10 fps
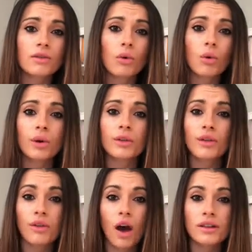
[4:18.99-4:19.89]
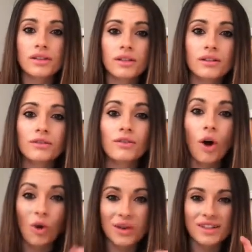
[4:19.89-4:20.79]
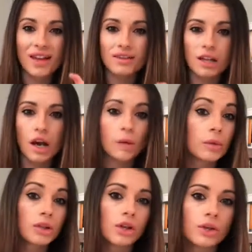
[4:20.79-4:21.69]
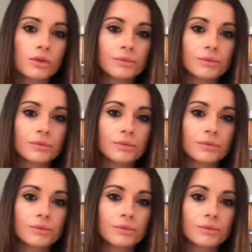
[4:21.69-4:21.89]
or the thoughts of always ending up alone.